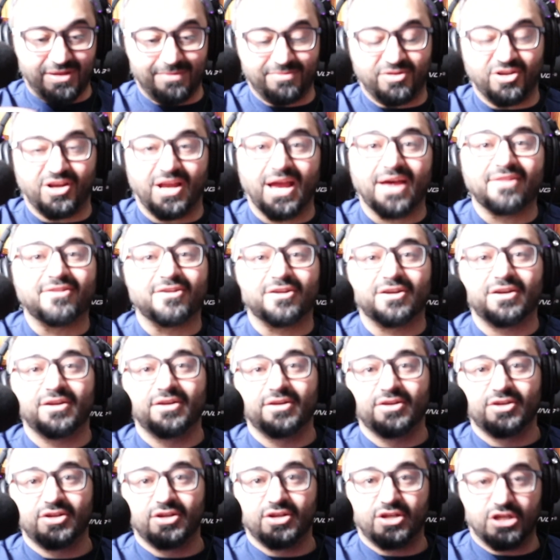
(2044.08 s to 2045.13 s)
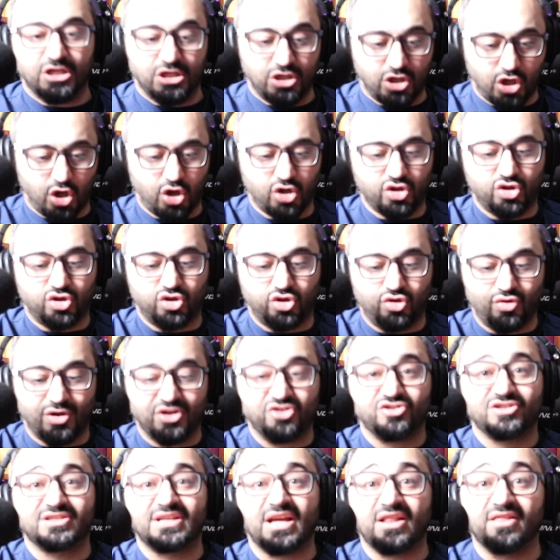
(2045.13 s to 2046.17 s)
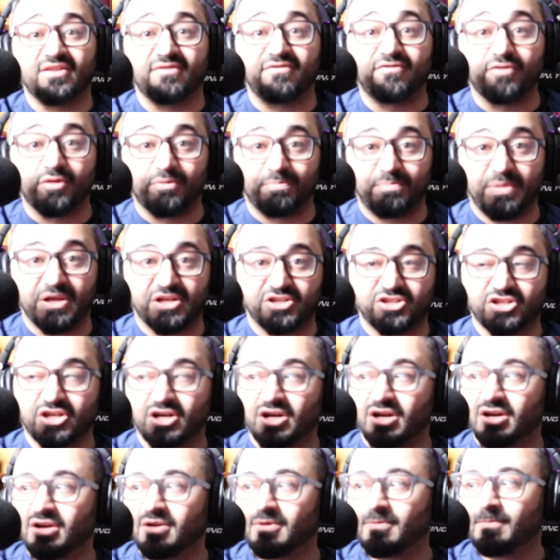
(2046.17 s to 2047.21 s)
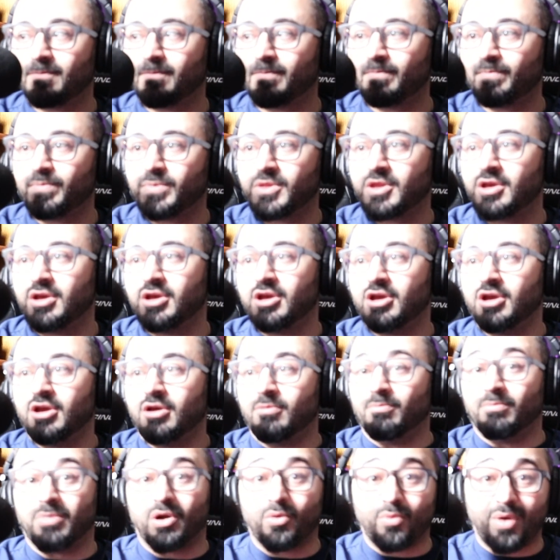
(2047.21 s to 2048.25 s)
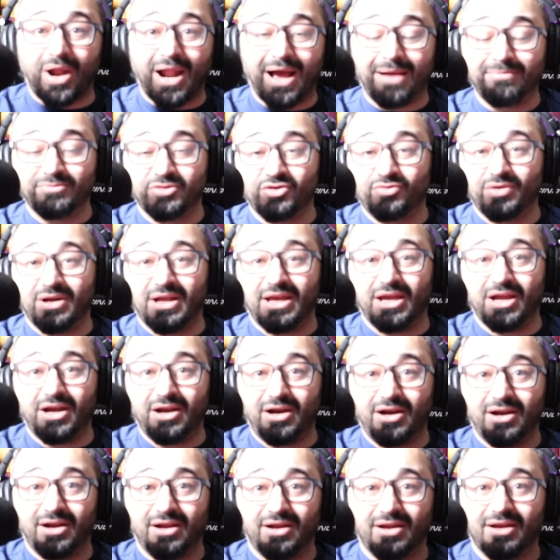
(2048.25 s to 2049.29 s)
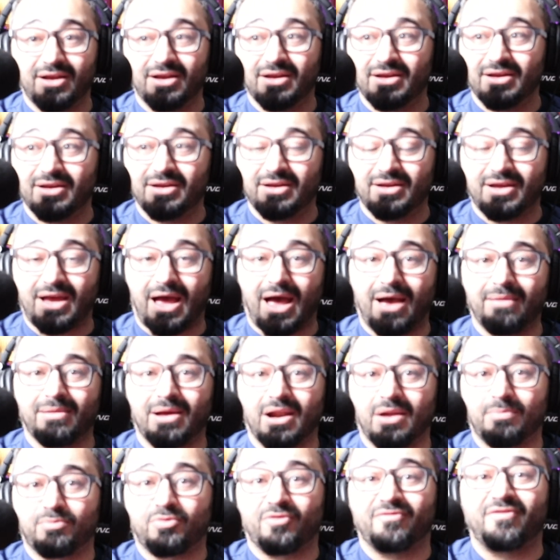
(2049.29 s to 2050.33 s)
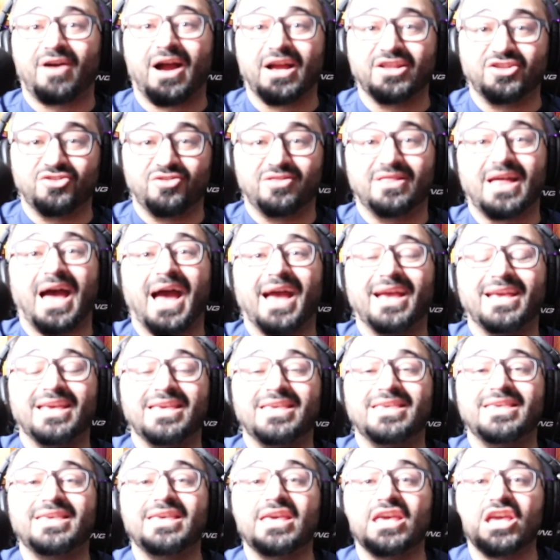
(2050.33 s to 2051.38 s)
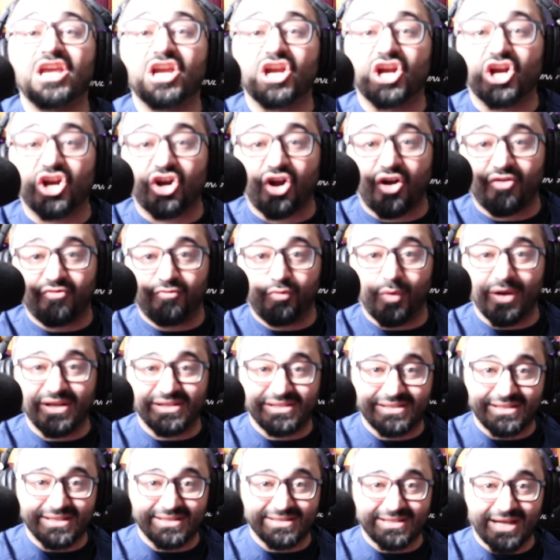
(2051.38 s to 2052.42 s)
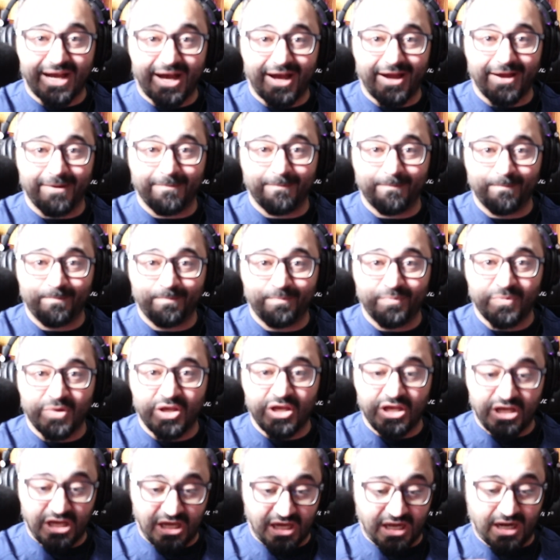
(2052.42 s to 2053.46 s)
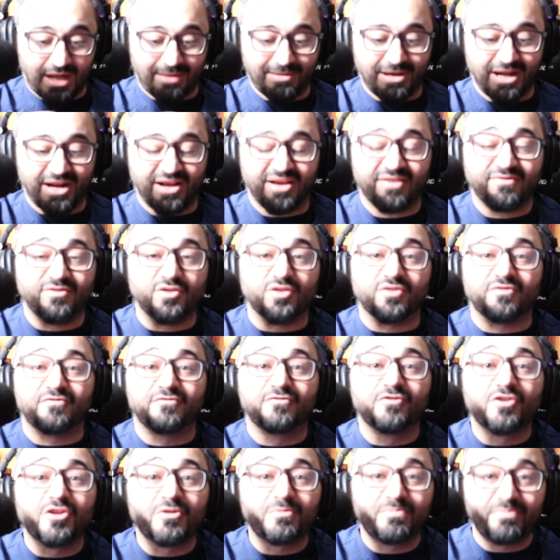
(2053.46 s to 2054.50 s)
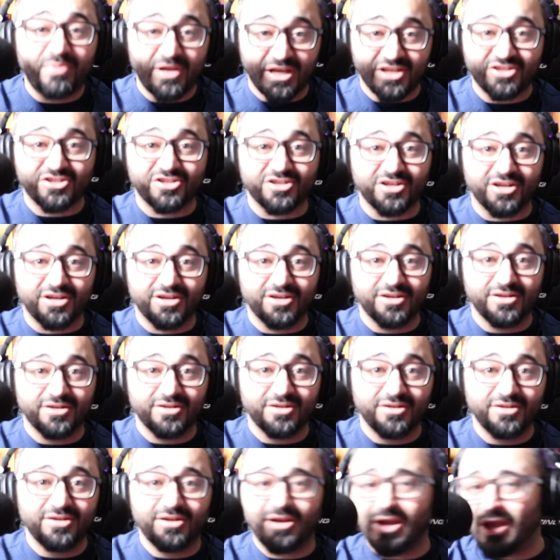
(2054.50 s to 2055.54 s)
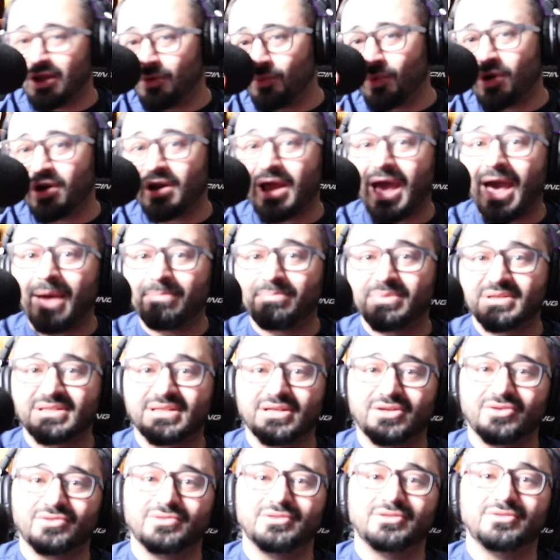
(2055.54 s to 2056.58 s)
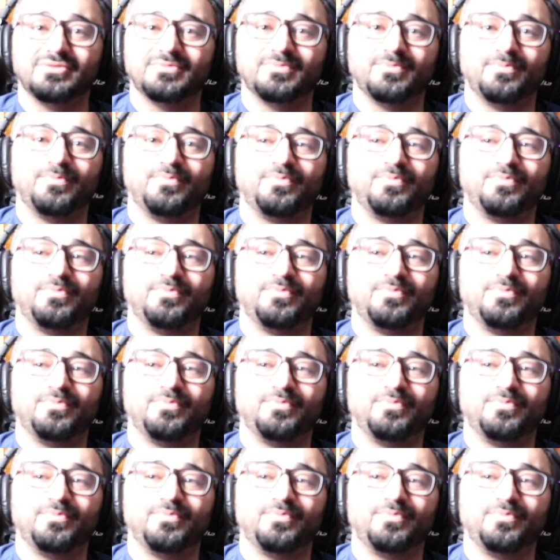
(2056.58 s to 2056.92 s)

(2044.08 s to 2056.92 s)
put them together to understand the full picture. But what I'm doing here, I'm going to provide you that year of wasted time. I'm going to give you the full picture in one episode.